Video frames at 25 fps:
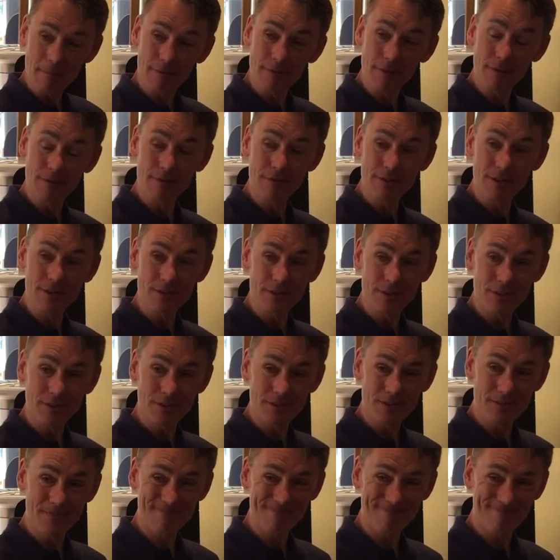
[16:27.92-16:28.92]
50s.
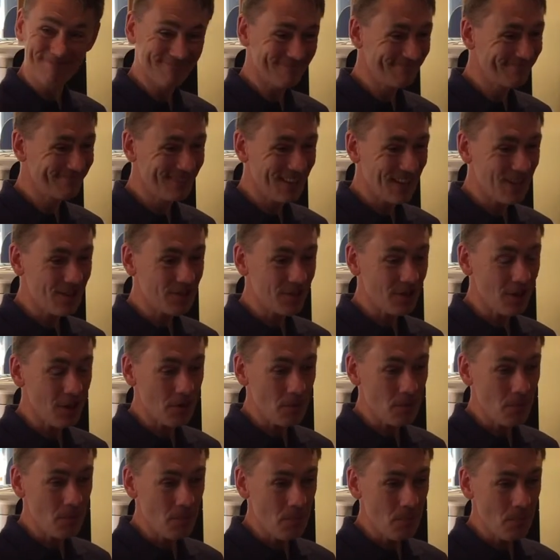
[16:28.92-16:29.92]
So
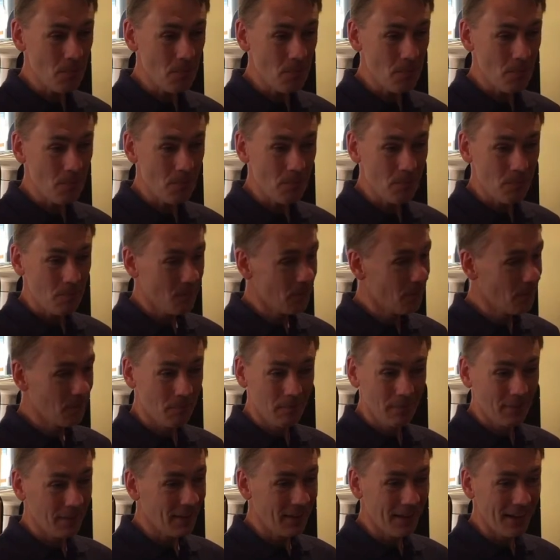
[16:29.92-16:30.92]

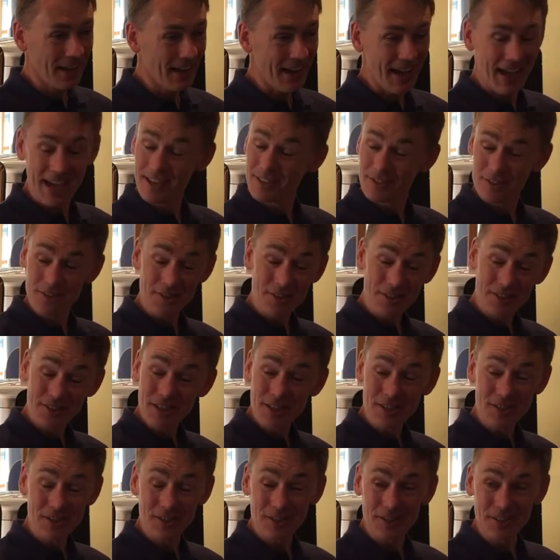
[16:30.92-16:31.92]
it's a
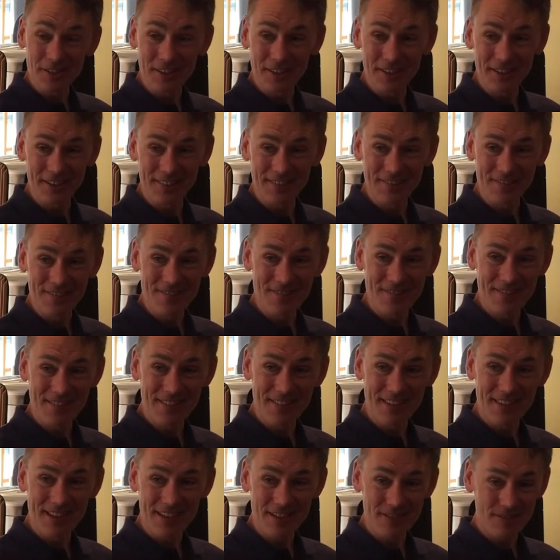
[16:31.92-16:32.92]
decision that
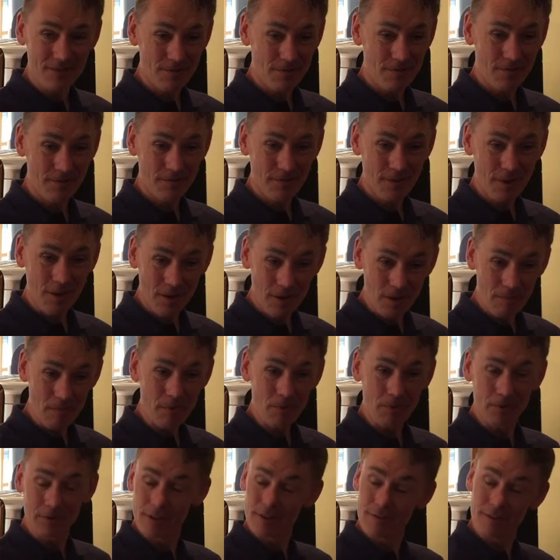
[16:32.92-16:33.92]
is far
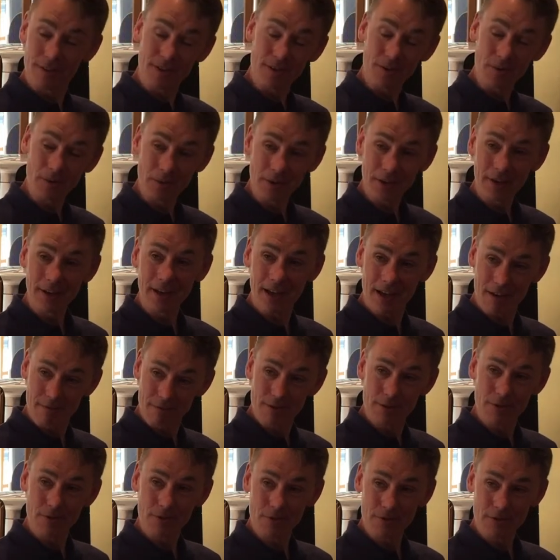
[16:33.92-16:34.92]
more difficult than I ever
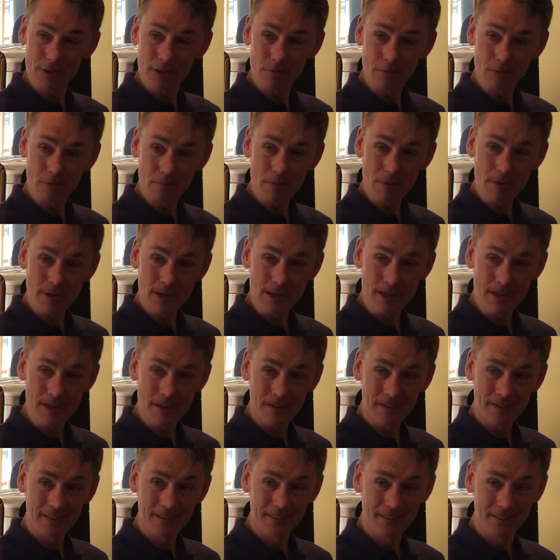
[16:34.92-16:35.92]
thought it would be.
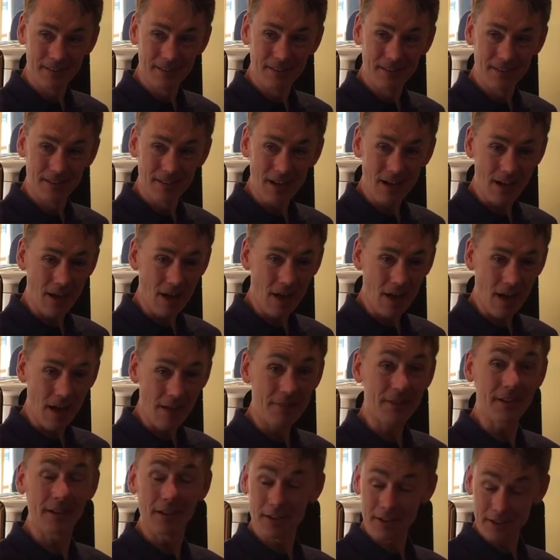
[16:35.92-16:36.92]
I
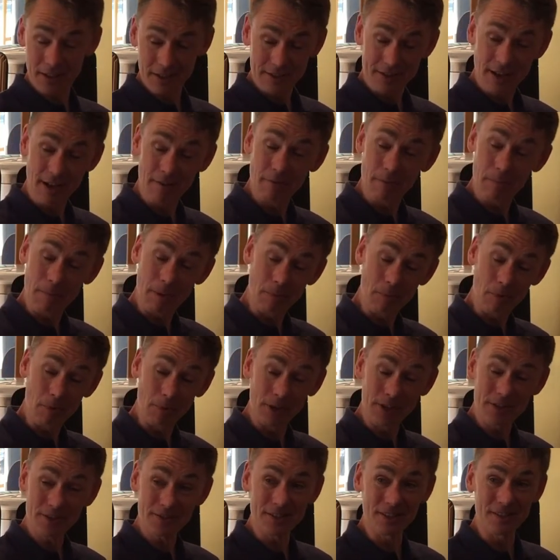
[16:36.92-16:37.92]
think I need to have a bit more
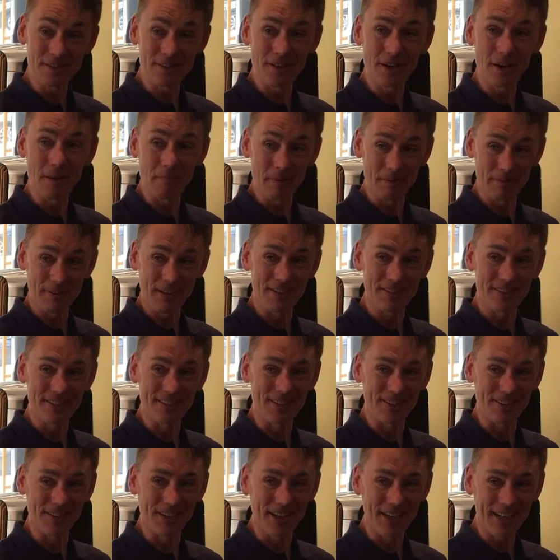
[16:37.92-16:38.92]
listening time, if that's
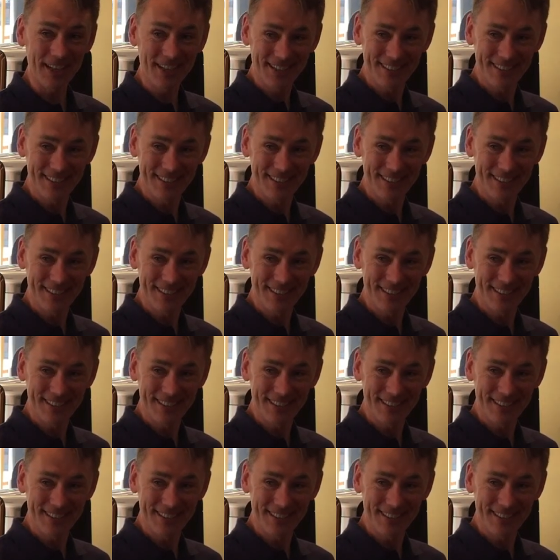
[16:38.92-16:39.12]
okay.